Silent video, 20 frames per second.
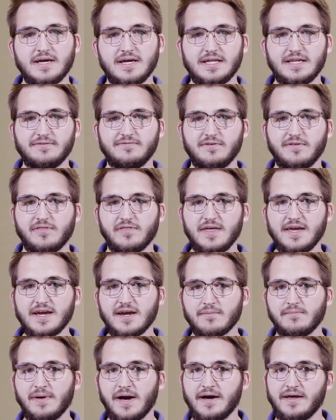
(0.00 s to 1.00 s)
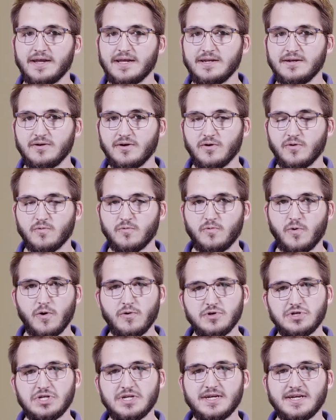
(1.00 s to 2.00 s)
And if you think about it,
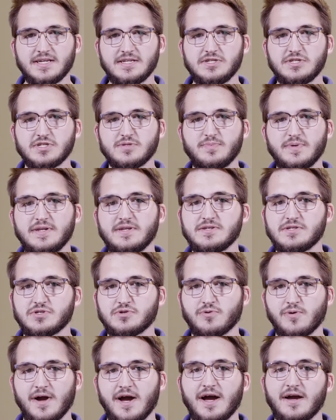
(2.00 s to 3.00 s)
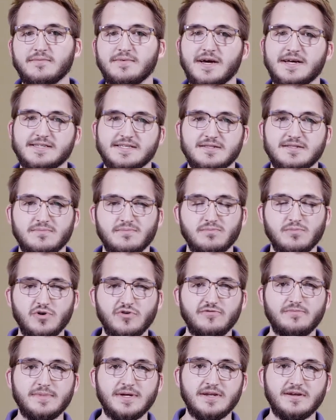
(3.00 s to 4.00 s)
erosion can just be described as the
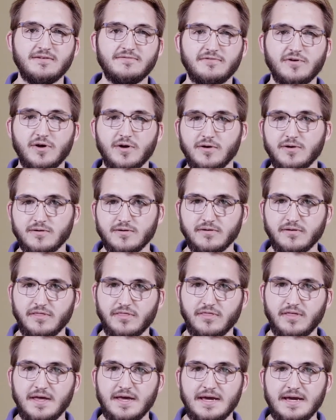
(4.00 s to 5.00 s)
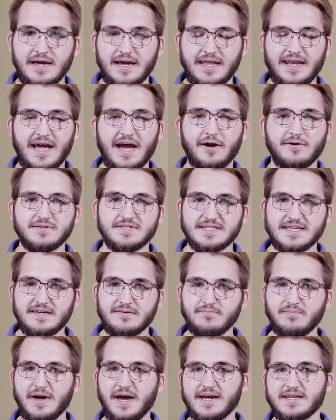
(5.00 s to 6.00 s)
movement of earth and how it's
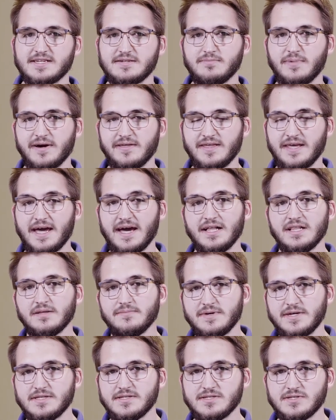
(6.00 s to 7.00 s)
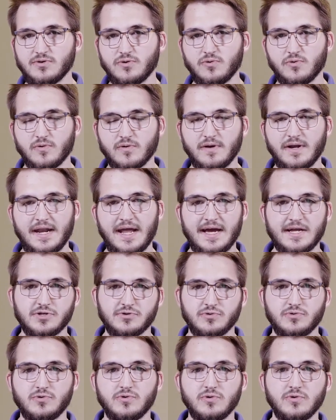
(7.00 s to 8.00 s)
impacted by the elements or
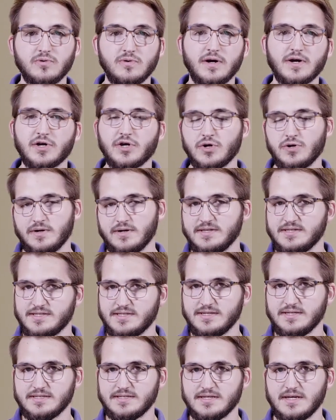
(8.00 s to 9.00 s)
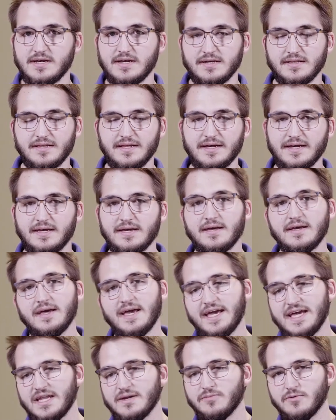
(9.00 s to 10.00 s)
natural occurrences, like
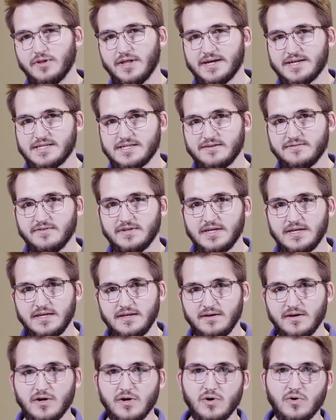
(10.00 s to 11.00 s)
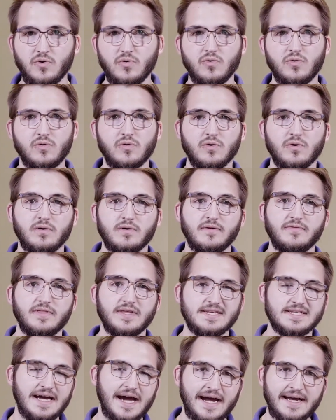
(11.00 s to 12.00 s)
animal activity, or the
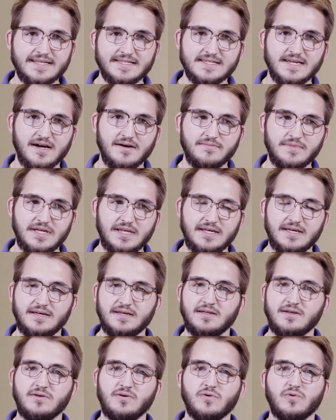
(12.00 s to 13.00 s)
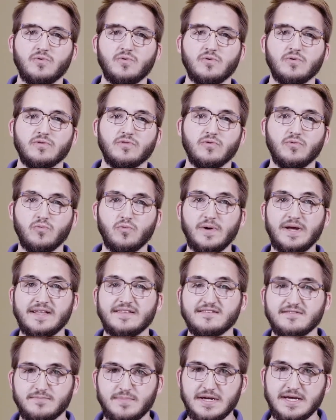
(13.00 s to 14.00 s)
tides coming in, or the
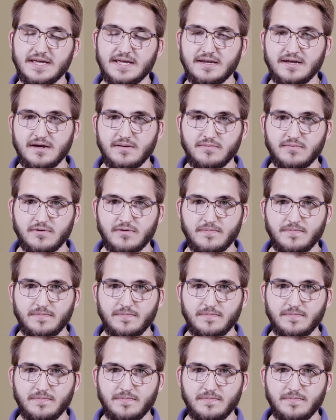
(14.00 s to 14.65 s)
winds picking up.